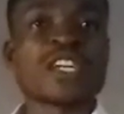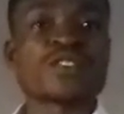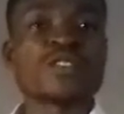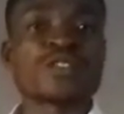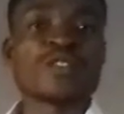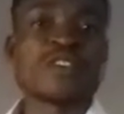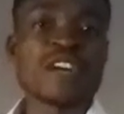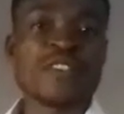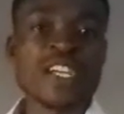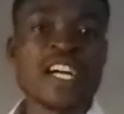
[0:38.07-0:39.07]
sectors
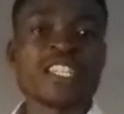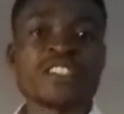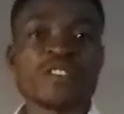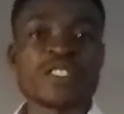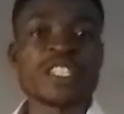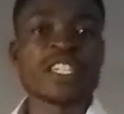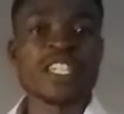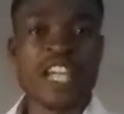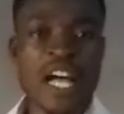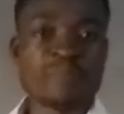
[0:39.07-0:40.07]
of African industry,
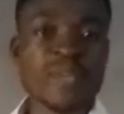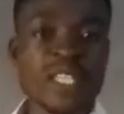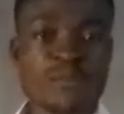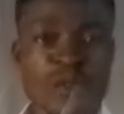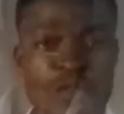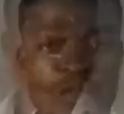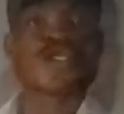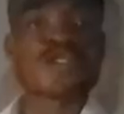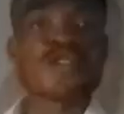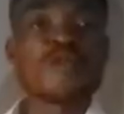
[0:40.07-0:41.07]
and many more.
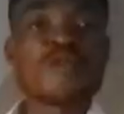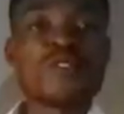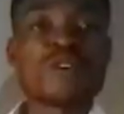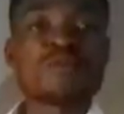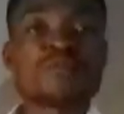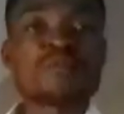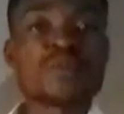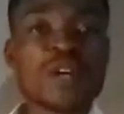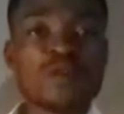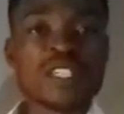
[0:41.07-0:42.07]
Some of
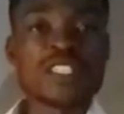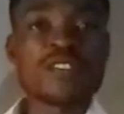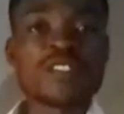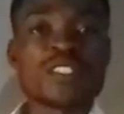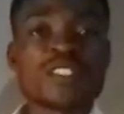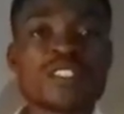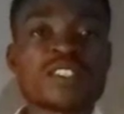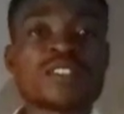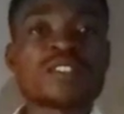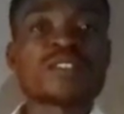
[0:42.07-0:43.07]
our
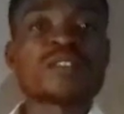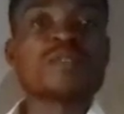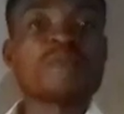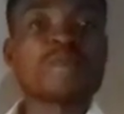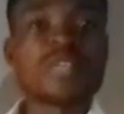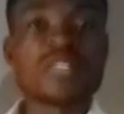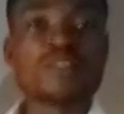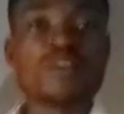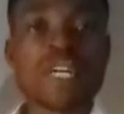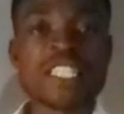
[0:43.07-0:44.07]
services
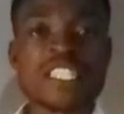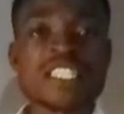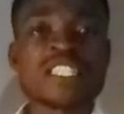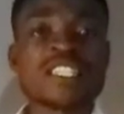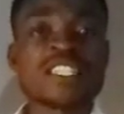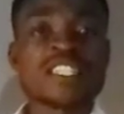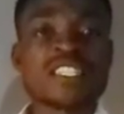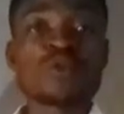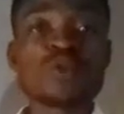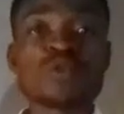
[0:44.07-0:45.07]
at the moment
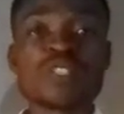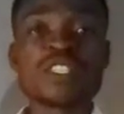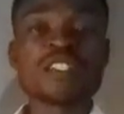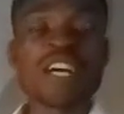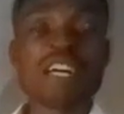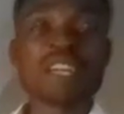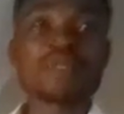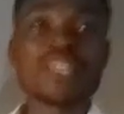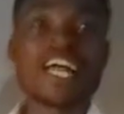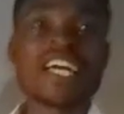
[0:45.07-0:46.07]
including
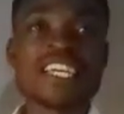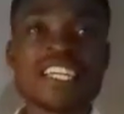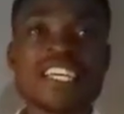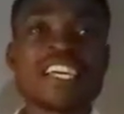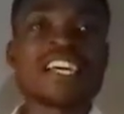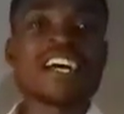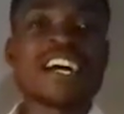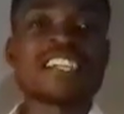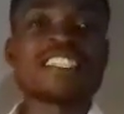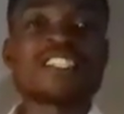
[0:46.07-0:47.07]
supply
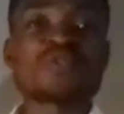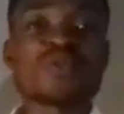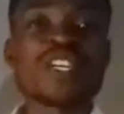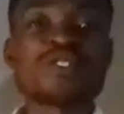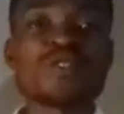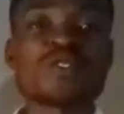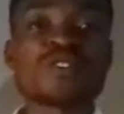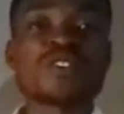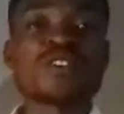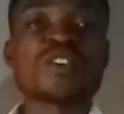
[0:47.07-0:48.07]
and
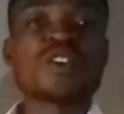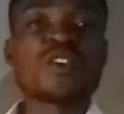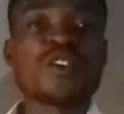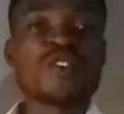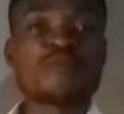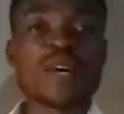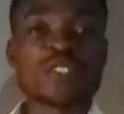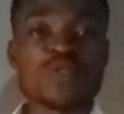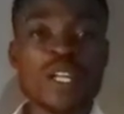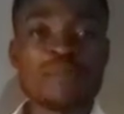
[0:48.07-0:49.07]
installation
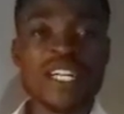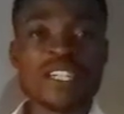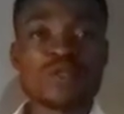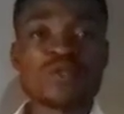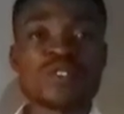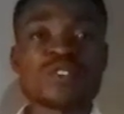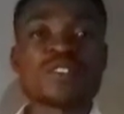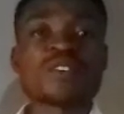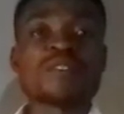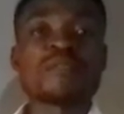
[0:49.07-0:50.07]
of solar
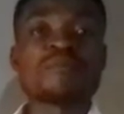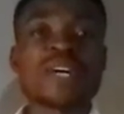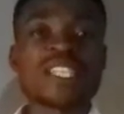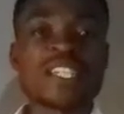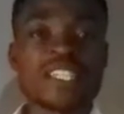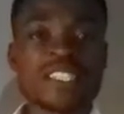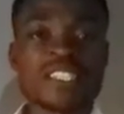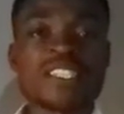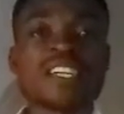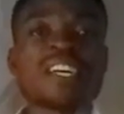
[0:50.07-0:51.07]
panels,
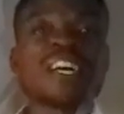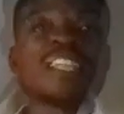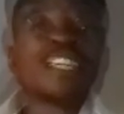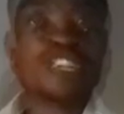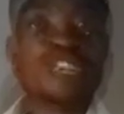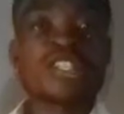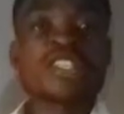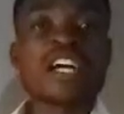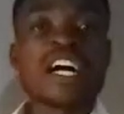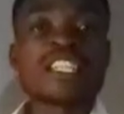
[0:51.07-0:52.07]
batteries,
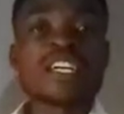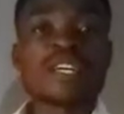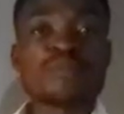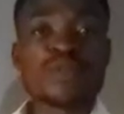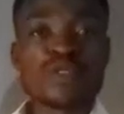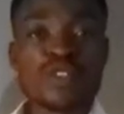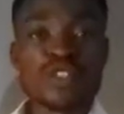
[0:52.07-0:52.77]
manufacturing and the